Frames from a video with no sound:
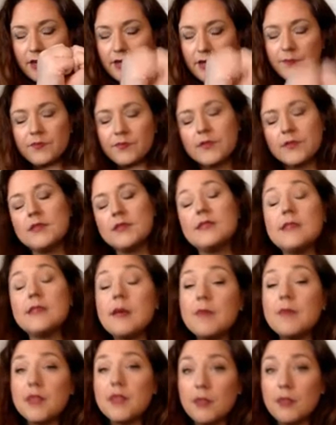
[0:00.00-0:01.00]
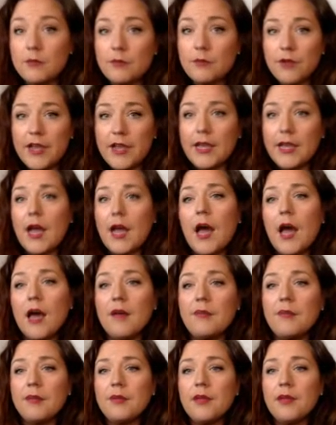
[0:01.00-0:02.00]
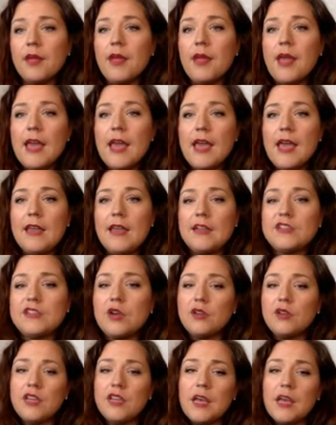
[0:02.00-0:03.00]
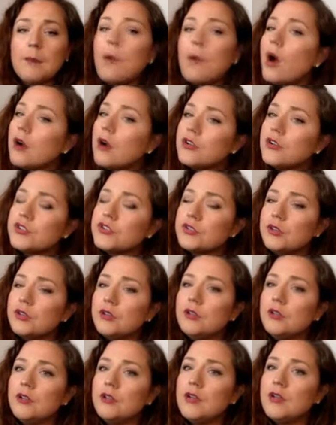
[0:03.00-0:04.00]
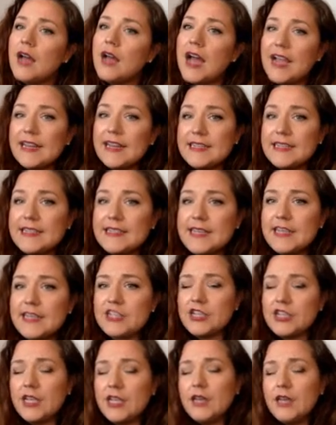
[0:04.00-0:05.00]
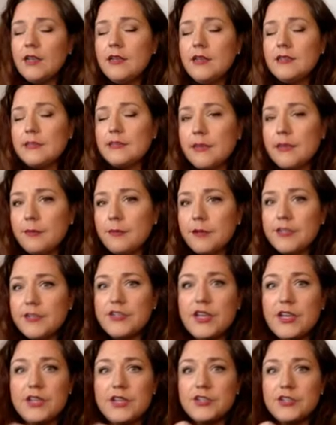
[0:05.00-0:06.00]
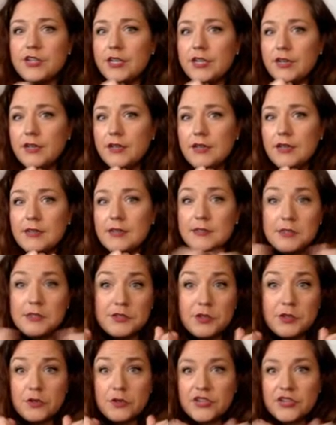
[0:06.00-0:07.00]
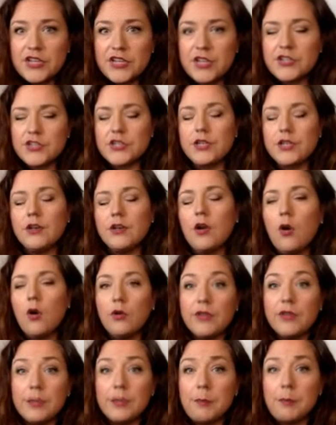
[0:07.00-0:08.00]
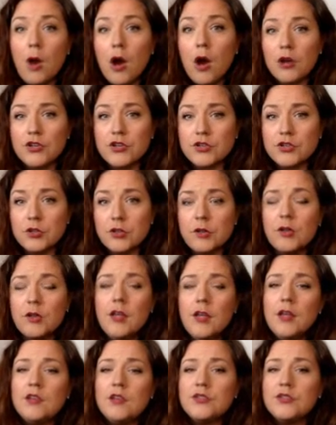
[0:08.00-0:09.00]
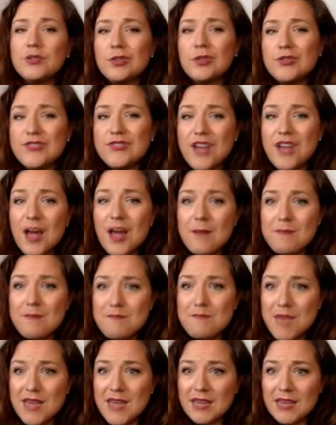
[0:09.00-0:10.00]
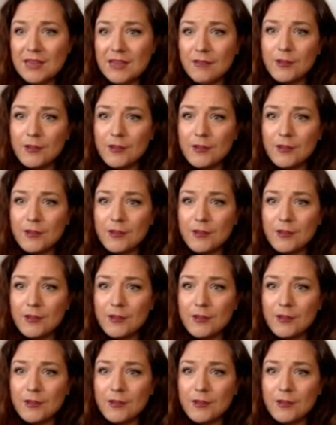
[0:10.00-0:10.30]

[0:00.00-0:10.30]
some of them break up, and it's only a partial ionization, separation, dissociation, only partial. So there's not many for them